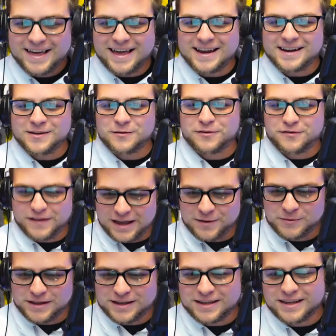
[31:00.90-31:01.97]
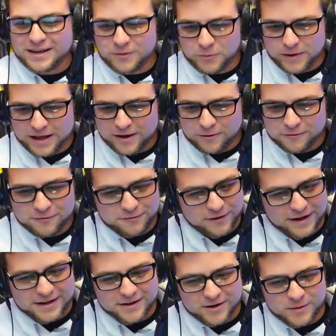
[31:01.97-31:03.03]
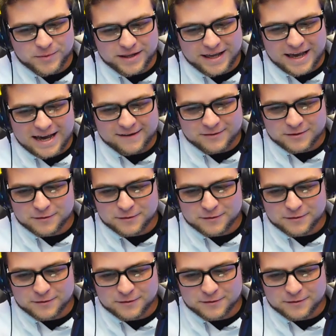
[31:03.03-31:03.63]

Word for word: Annie family get well fund on behalf of the